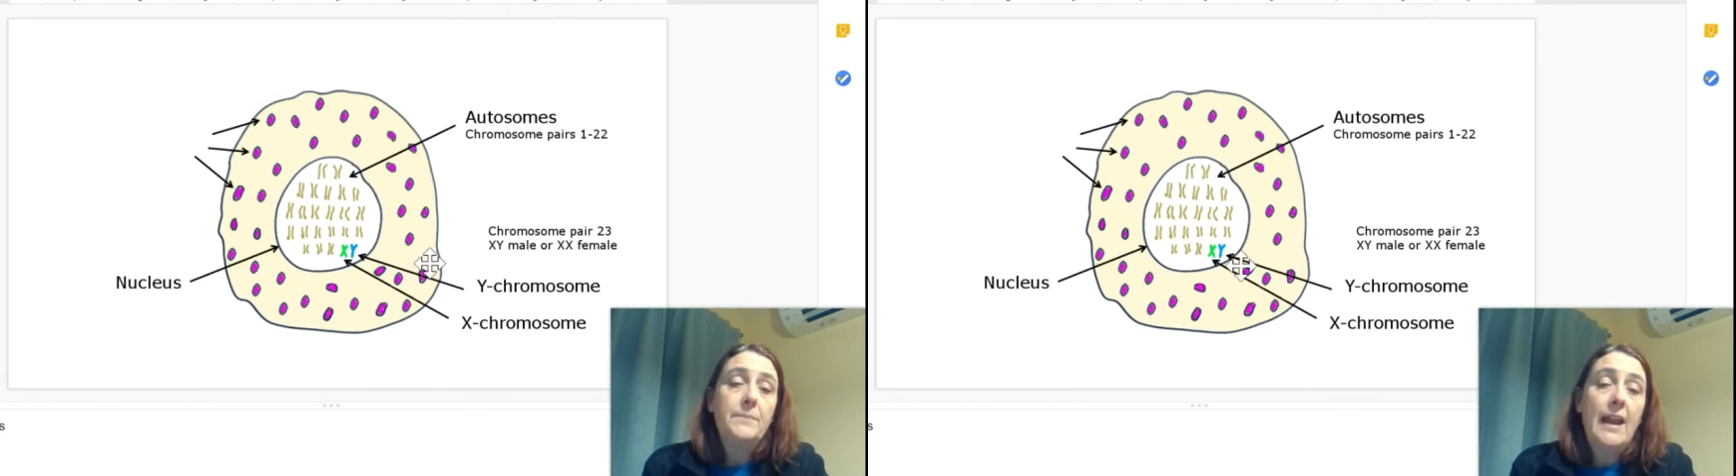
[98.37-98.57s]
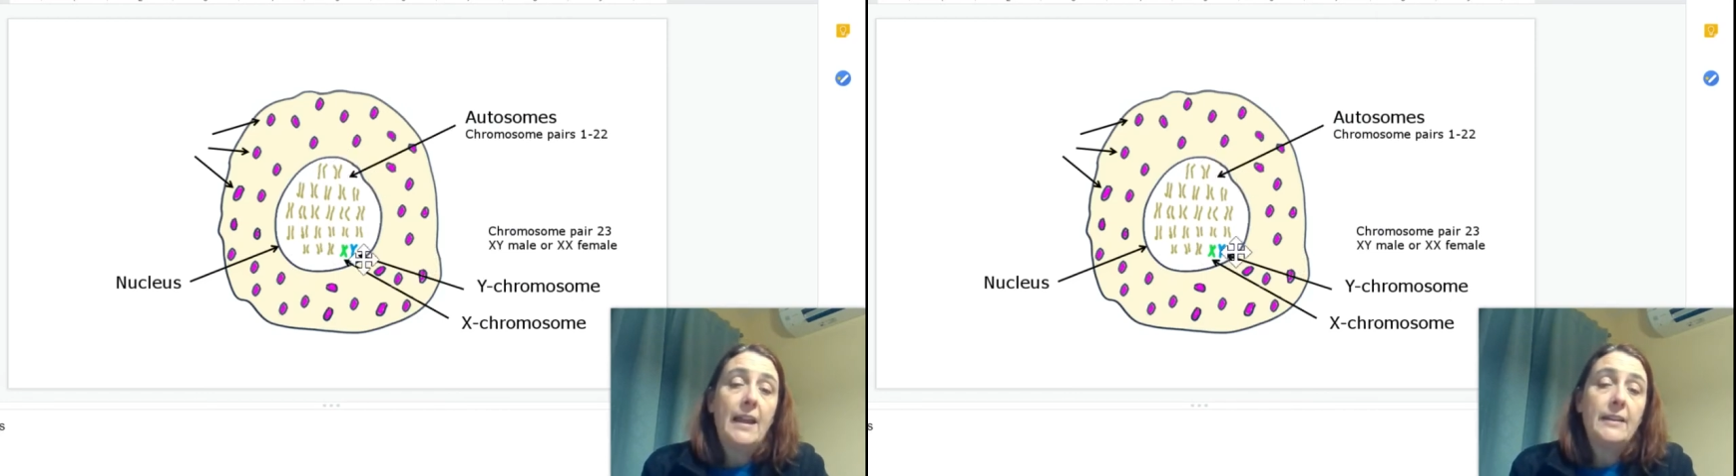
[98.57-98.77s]

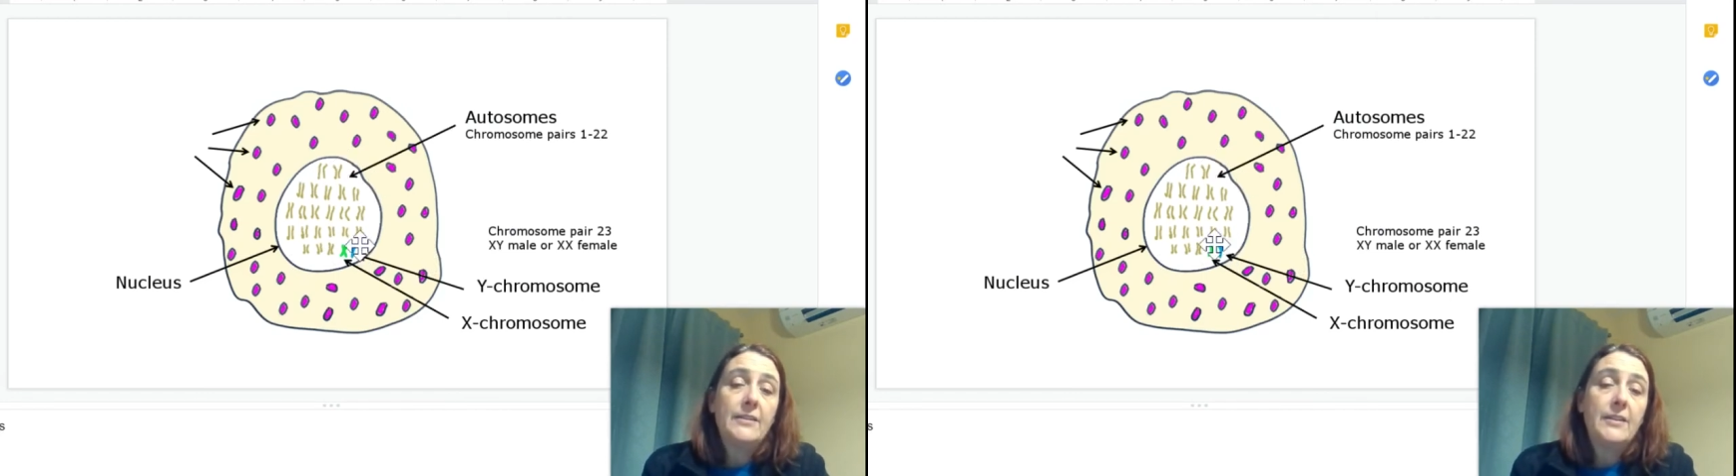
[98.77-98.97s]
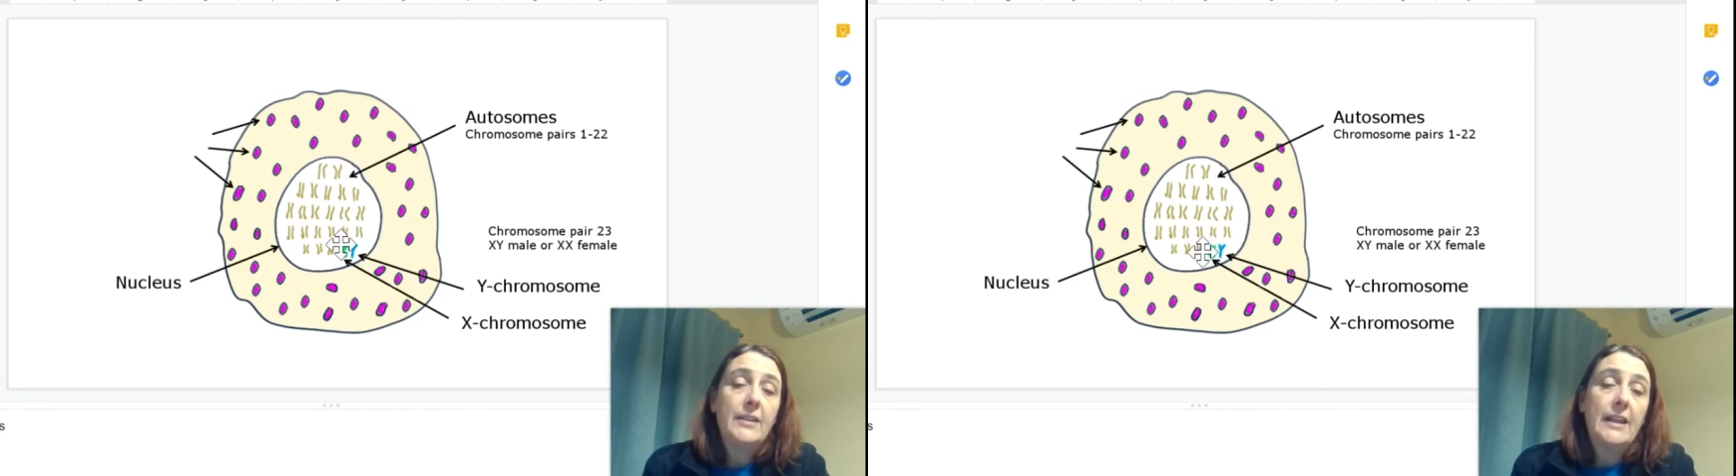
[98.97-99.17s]

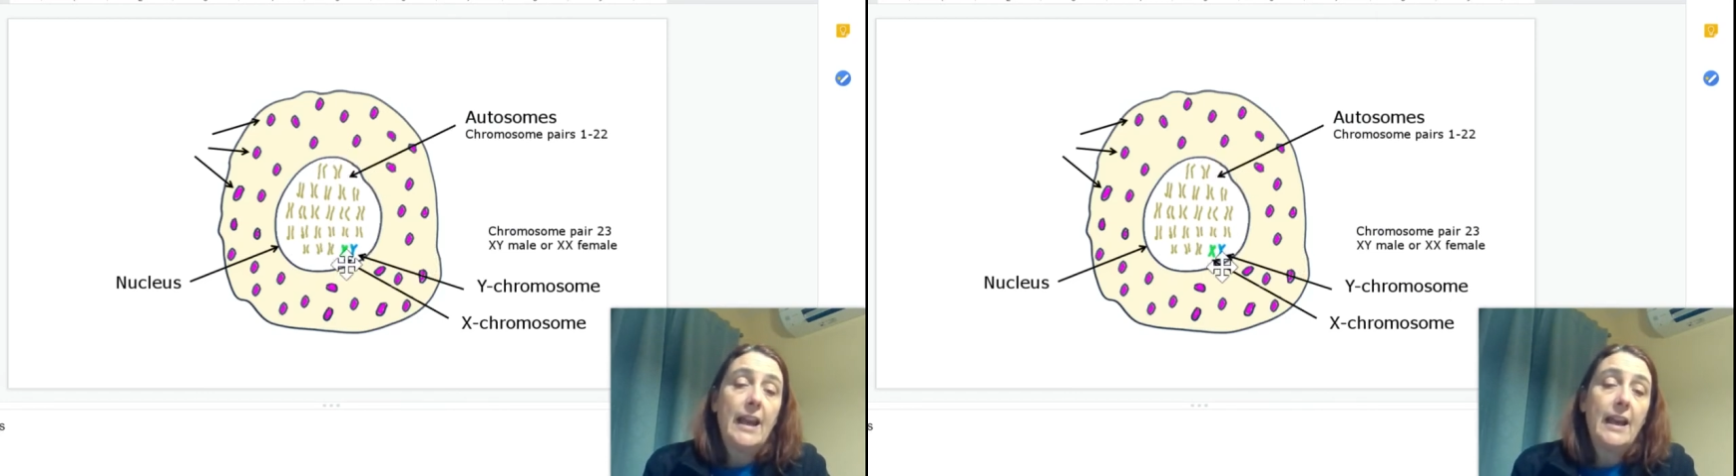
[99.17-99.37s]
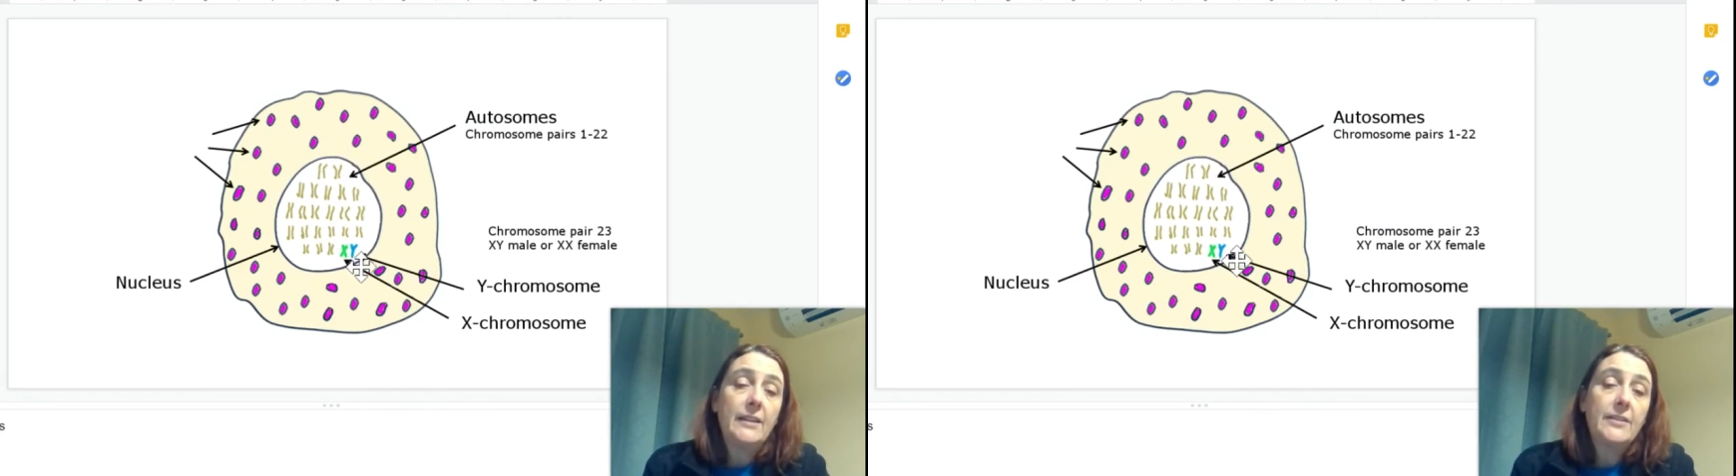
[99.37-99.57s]
and the
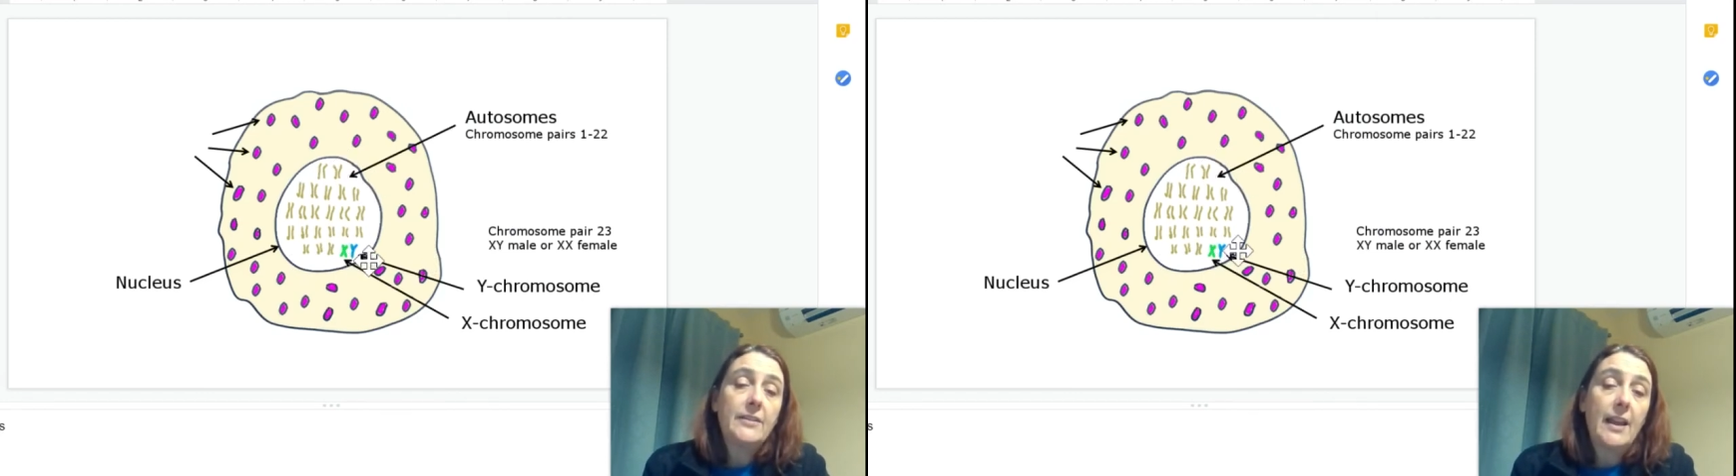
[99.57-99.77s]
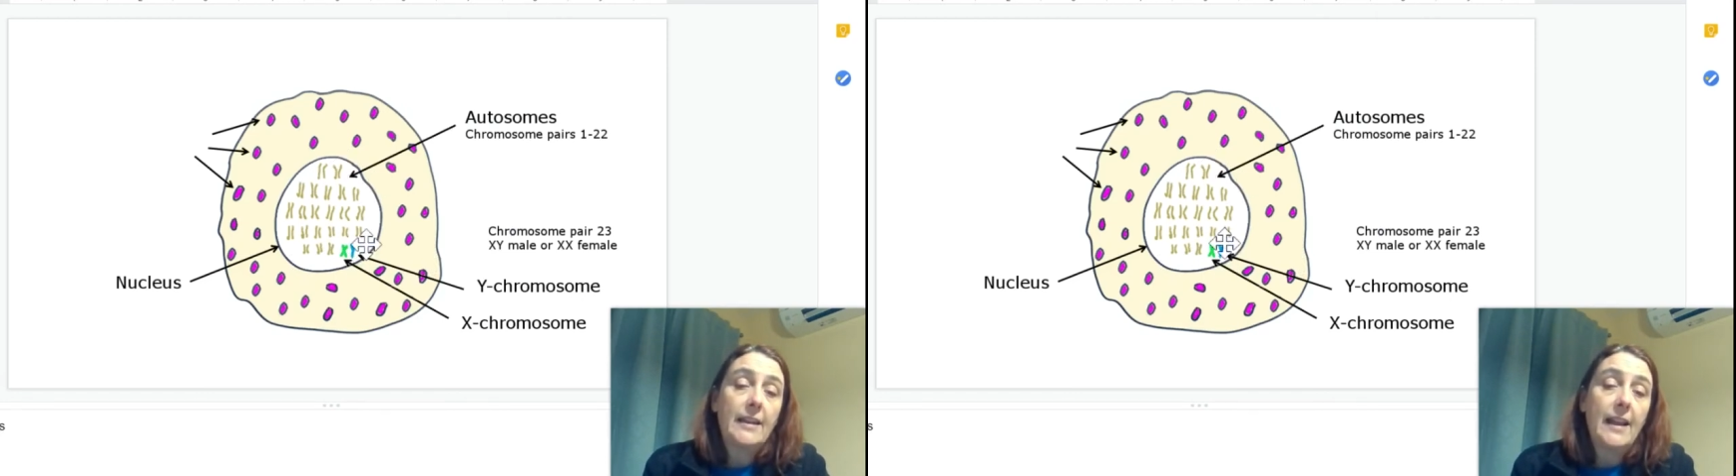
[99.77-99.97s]

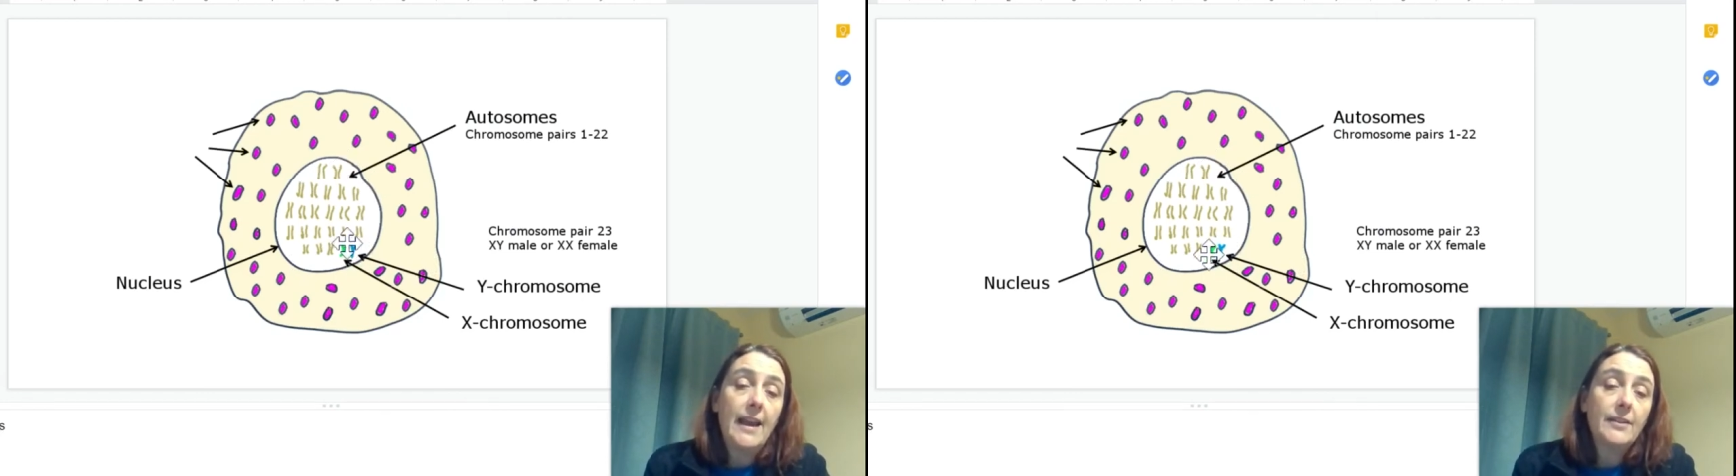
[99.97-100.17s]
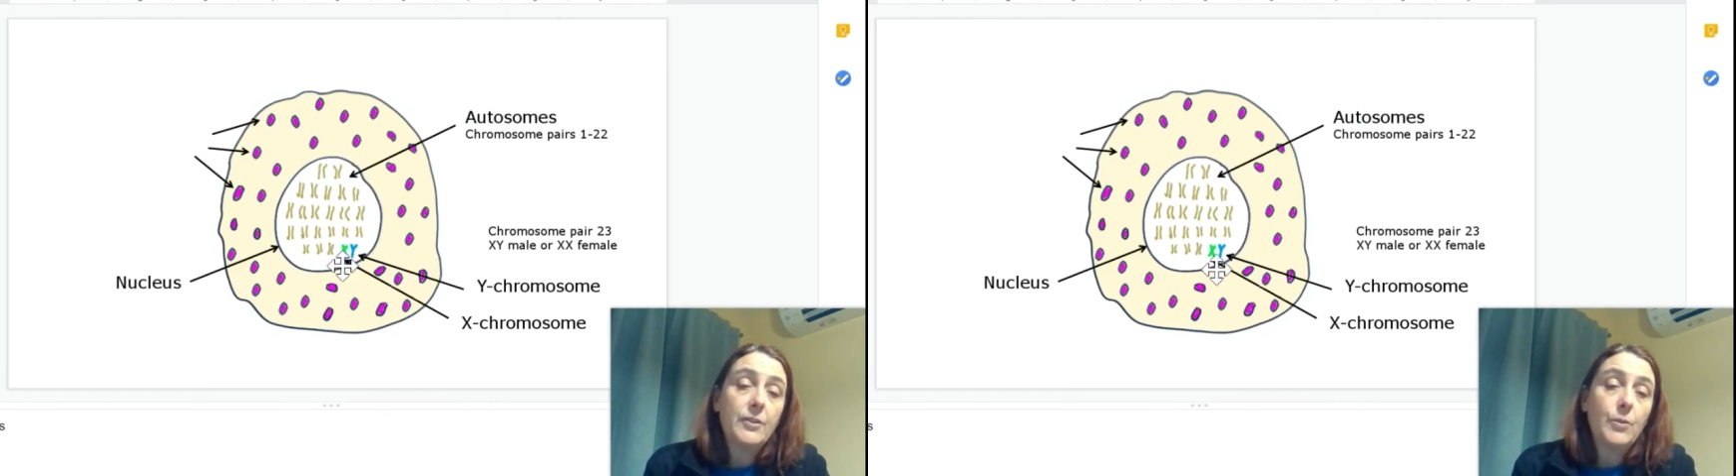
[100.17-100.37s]
X and
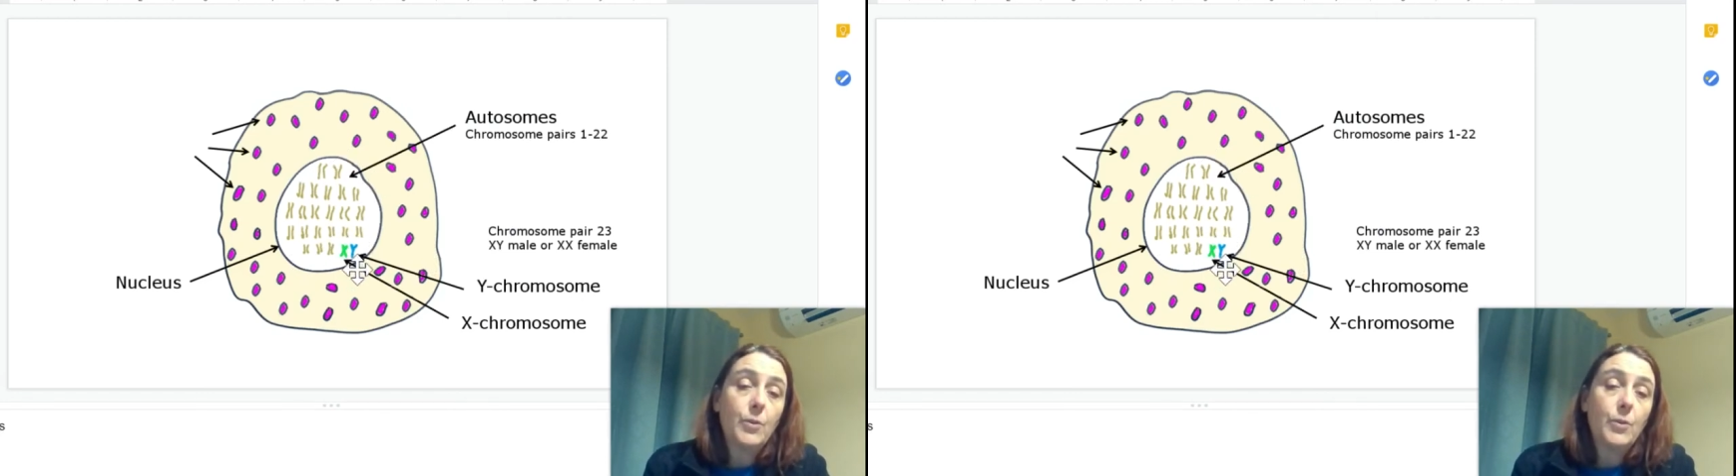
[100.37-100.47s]
X